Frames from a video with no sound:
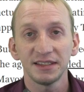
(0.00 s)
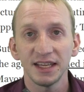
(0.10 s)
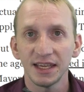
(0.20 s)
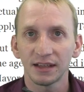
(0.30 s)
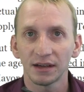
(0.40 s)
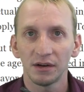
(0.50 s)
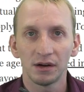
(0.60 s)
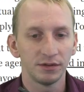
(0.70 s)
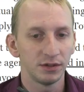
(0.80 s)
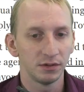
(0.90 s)
think,
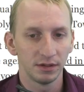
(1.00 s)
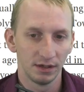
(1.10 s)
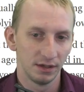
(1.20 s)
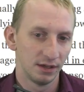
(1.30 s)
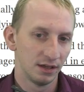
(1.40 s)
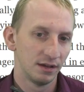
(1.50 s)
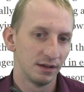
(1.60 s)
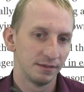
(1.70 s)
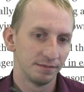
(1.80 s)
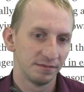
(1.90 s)
oh, dude,
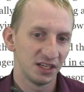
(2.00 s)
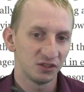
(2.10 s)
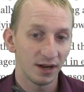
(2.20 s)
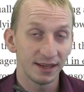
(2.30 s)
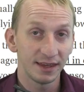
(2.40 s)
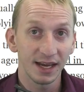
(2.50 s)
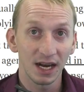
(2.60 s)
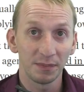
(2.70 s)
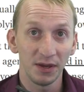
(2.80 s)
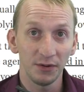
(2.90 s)
they're trying to think an
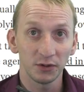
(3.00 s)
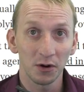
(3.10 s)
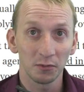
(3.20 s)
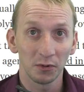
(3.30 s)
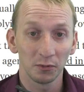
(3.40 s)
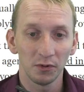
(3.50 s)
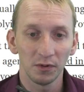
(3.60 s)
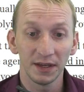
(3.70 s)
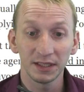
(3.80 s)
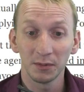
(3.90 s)
appeals court will rule.
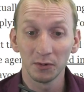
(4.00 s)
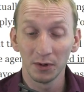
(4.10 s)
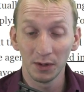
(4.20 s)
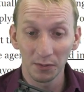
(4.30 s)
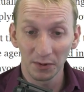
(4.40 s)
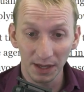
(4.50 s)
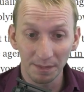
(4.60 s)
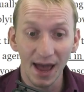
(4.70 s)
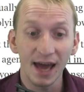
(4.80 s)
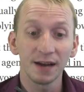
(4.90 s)
It would be really
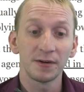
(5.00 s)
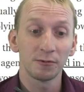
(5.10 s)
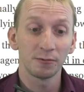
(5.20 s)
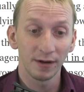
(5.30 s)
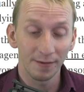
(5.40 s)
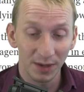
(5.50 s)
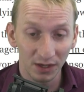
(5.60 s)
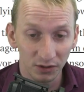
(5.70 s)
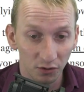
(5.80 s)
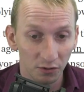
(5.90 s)
bad if an
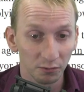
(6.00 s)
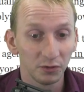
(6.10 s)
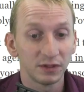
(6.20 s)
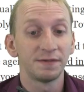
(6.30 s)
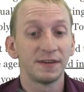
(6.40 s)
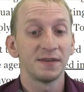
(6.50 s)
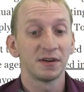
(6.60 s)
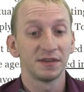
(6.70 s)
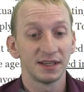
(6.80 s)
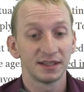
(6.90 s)
appeals court ruled in favor
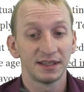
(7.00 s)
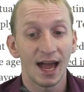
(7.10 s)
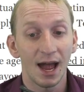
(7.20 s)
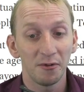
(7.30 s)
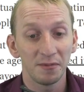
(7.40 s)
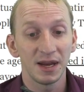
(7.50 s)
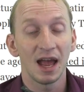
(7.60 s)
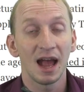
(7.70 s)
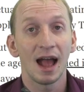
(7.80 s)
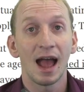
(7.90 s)
of this. That would be
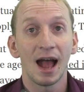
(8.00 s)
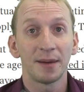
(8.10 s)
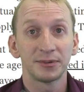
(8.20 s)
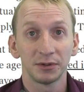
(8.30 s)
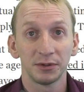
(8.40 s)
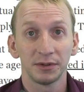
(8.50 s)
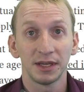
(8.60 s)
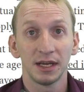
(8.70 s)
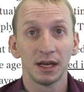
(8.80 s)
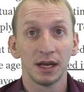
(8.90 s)

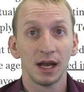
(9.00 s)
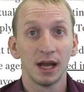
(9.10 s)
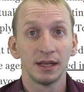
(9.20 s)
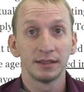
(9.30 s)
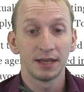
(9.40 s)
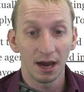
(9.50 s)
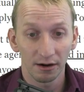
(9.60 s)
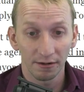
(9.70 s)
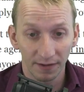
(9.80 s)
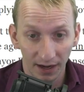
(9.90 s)
absolutely
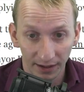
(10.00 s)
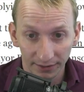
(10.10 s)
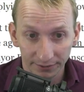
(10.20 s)
terrifying.